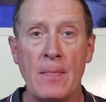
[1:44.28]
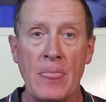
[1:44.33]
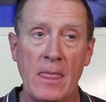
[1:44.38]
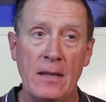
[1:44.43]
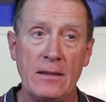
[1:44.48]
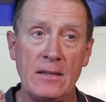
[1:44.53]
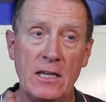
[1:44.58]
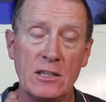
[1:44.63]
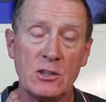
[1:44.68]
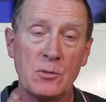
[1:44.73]

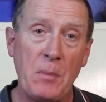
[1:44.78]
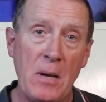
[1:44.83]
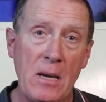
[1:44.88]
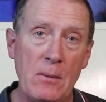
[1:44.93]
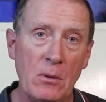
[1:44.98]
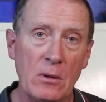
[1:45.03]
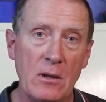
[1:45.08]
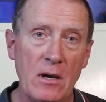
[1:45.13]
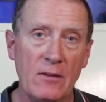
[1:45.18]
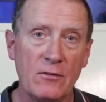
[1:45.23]
There's
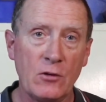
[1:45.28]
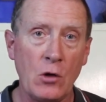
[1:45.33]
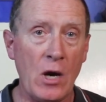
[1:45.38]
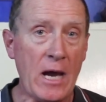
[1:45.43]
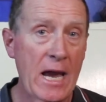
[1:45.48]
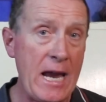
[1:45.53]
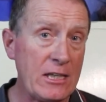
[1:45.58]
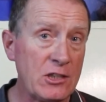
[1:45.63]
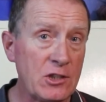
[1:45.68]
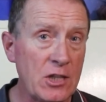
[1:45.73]
people that have
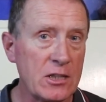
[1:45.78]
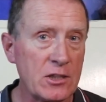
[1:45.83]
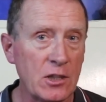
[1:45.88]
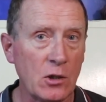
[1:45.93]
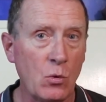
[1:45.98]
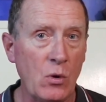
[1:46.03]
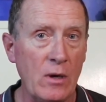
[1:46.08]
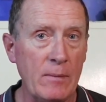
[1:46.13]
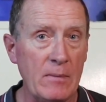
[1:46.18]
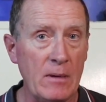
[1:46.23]
got excess
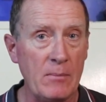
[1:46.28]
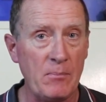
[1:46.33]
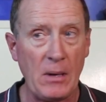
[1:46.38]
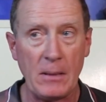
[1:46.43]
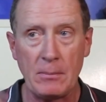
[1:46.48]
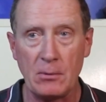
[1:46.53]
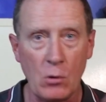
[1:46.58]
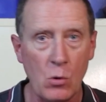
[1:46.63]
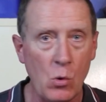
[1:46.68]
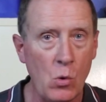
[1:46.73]
equipment.
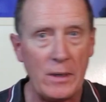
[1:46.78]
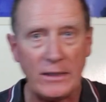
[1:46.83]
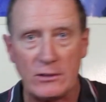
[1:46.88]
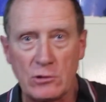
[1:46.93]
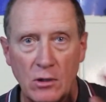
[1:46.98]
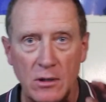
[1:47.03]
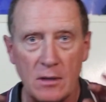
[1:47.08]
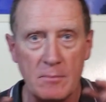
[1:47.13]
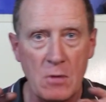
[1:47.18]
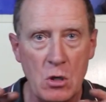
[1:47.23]
People are always
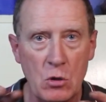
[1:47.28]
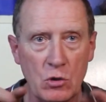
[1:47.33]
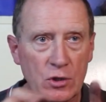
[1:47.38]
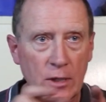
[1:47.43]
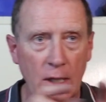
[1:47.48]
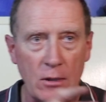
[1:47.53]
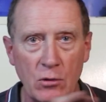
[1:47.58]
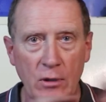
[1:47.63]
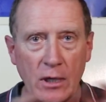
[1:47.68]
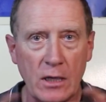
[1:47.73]
on the mooch.
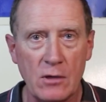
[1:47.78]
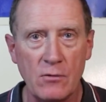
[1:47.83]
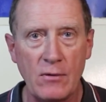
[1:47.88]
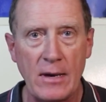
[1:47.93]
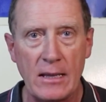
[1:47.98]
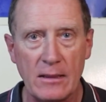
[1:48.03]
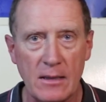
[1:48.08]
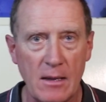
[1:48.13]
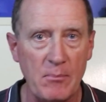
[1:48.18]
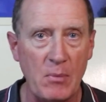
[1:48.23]
They're looking
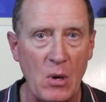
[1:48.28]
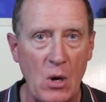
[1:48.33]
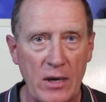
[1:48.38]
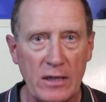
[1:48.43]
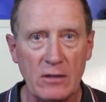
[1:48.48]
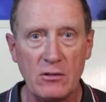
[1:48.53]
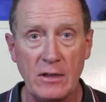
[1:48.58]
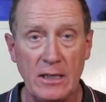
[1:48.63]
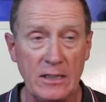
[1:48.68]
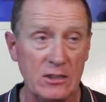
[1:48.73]
around, they're
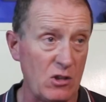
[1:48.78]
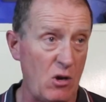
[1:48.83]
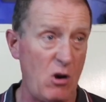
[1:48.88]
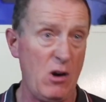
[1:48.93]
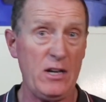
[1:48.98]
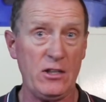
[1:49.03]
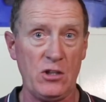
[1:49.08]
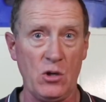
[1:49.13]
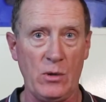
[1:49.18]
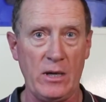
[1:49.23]
buying things.
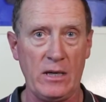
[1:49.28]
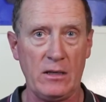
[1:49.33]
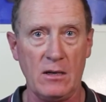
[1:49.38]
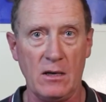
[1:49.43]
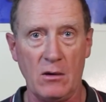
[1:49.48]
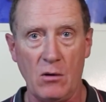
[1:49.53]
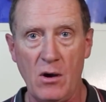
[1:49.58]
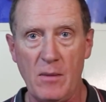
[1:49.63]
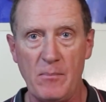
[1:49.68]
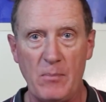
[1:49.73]
I do it.
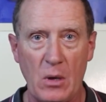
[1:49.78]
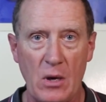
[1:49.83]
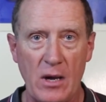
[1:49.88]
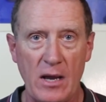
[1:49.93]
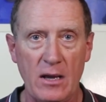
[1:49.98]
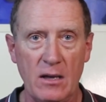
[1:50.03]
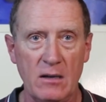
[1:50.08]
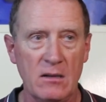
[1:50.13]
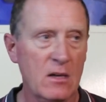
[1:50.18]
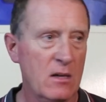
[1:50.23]
I've
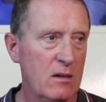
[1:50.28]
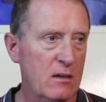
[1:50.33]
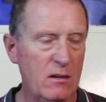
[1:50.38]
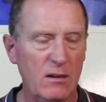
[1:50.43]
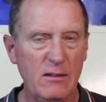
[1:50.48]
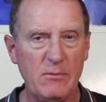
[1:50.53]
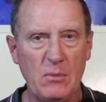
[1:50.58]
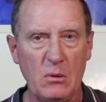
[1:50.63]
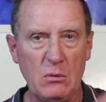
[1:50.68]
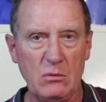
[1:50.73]

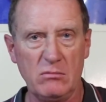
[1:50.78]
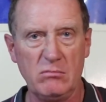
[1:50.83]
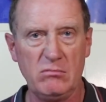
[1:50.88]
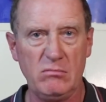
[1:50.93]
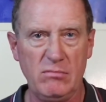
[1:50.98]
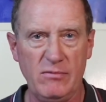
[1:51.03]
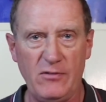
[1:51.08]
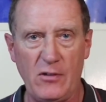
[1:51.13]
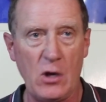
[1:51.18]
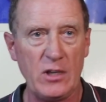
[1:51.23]
bought
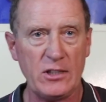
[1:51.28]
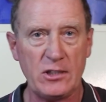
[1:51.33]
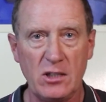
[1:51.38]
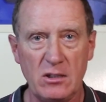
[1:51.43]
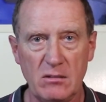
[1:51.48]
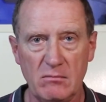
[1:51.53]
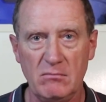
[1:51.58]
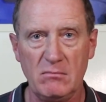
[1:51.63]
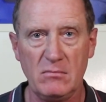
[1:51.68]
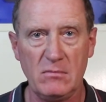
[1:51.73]

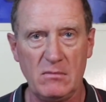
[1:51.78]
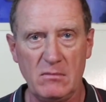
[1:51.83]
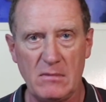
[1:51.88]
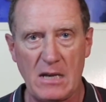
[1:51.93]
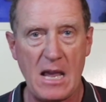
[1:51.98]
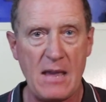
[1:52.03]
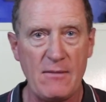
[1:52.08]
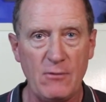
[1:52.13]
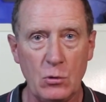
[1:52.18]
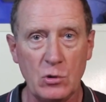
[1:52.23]
vices and
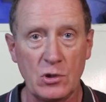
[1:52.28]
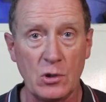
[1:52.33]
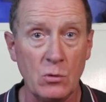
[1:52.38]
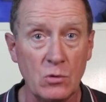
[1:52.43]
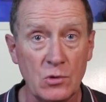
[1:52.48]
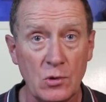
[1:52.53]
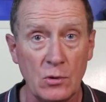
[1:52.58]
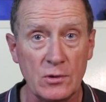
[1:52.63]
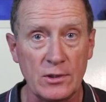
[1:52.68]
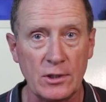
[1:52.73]
anvils and all
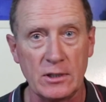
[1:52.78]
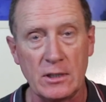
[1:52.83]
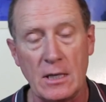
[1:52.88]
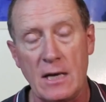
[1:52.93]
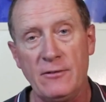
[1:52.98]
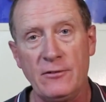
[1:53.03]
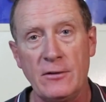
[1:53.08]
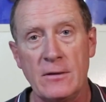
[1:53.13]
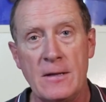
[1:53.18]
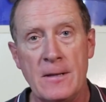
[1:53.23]
sorts of
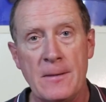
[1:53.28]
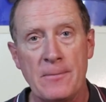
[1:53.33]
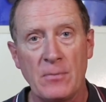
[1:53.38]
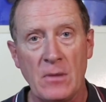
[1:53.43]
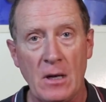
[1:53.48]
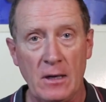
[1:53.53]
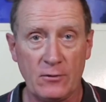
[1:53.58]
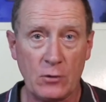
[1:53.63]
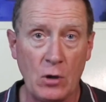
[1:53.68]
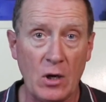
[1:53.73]
stuff.
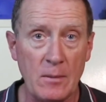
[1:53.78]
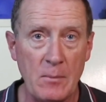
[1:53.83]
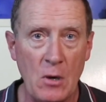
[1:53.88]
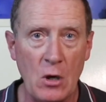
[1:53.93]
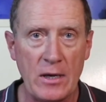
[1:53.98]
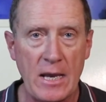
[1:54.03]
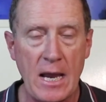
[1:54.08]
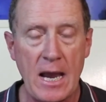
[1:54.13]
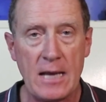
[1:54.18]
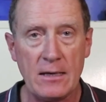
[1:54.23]
I've got them
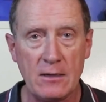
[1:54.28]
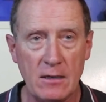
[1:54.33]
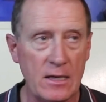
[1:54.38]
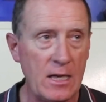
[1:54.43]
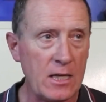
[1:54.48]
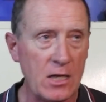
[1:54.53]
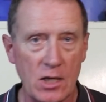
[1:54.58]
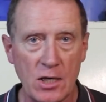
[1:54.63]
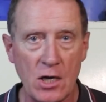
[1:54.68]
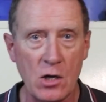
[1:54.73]
on hand, and
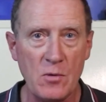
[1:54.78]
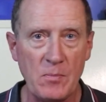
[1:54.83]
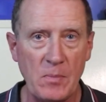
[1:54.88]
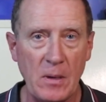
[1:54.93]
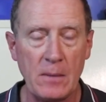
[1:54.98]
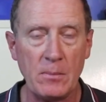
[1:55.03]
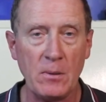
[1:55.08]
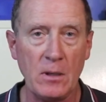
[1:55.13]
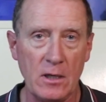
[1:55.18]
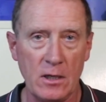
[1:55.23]
then
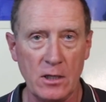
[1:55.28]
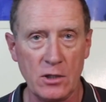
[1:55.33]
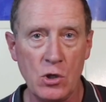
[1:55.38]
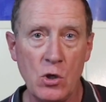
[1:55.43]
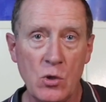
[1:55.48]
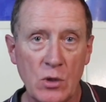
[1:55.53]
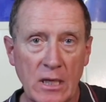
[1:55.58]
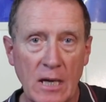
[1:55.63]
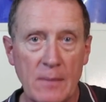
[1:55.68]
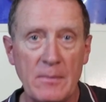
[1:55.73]
people, a
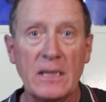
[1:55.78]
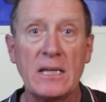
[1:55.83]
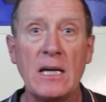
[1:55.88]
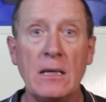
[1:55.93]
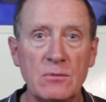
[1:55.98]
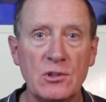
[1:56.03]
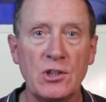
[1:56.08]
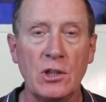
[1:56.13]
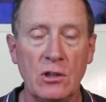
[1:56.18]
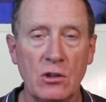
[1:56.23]
newcomer
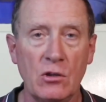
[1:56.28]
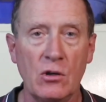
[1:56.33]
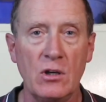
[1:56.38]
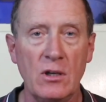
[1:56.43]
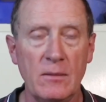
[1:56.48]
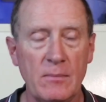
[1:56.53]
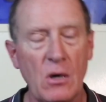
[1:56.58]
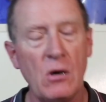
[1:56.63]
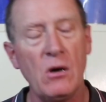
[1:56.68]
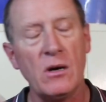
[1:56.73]
comes to the
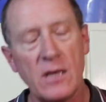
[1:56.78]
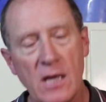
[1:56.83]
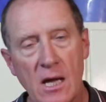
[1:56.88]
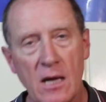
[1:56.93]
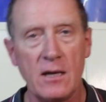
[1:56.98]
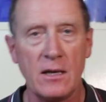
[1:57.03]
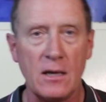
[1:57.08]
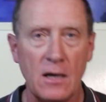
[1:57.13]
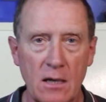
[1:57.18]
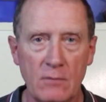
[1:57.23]
group,
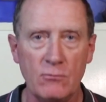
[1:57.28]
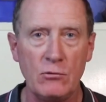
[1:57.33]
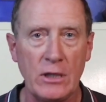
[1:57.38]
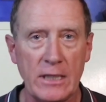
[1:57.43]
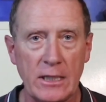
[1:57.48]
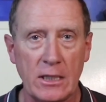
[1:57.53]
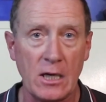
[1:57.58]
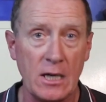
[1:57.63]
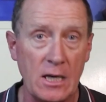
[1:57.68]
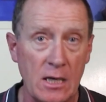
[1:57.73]
I'm really
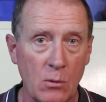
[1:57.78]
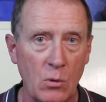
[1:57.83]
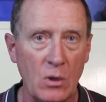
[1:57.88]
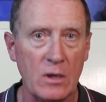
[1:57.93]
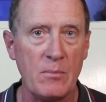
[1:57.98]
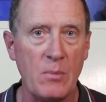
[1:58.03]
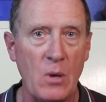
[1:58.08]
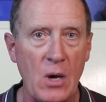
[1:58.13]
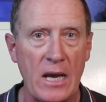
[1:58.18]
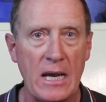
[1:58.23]
keen, I want
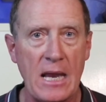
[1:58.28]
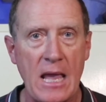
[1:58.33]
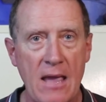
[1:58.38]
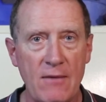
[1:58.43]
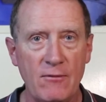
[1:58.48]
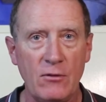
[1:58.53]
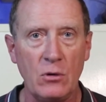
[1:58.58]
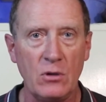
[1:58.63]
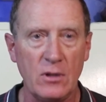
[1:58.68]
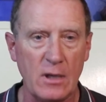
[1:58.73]
to buy an
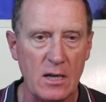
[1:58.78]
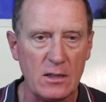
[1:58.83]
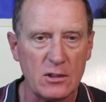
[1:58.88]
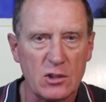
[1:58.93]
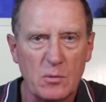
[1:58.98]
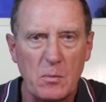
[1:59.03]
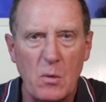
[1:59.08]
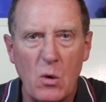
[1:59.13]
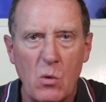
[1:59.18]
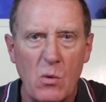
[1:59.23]
anvil, a
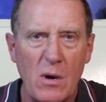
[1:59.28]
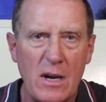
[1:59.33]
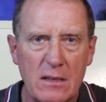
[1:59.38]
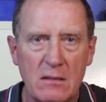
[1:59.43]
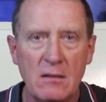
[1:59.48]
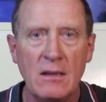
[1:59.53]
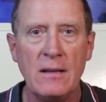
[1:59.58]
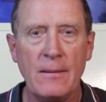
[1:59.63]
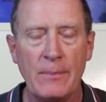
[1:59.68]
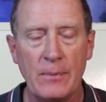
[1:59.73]
small
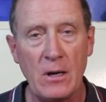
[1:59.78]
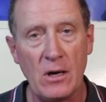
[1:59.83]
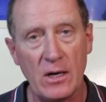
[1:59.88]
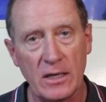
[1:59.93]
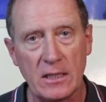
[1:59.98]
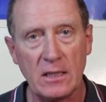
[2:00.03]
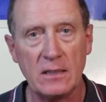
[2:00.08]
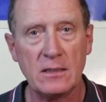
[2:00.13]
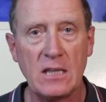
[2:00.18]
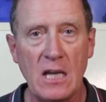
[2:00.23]
one that I
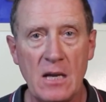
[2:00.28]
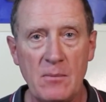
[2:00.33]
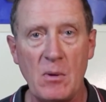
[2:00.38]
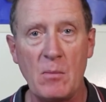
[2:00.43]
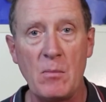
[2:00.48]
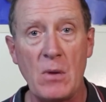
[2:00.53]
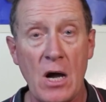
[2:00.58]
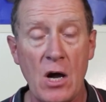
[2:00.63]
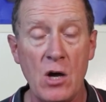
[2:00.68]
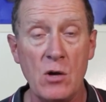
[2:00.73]
can keep in
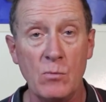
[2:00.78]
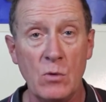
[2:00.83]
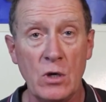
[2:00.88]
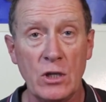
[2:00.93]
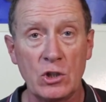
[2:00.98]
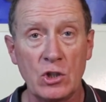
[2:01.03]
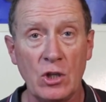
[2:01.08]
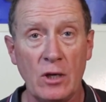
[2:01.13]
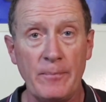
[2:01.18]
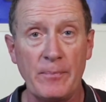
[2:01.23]
my home
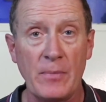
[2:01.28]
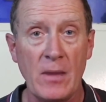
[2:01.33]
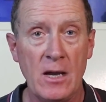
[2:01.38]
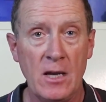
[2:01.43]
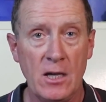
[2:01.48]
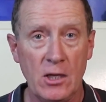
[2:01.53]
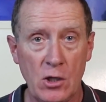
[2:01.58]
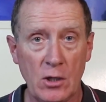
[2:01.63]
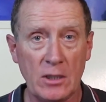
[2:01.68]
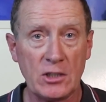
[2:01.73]
workshop.
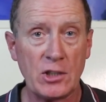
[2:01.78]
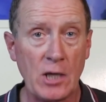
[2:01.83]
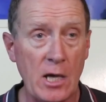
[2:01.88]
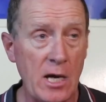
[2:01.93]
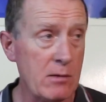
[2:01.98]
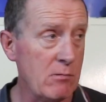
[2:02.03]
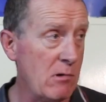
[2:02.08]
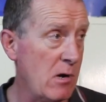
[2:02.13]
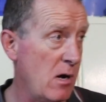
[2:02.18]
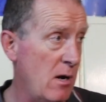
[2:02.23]
You can
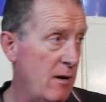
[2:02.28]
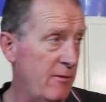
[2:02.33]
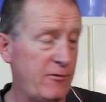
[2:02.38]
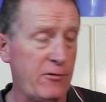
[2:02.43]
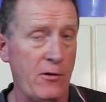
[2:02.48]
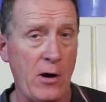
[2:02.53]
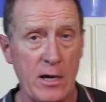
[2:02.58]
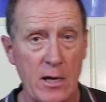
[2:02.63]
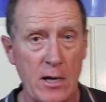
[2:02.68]
say, well, Fred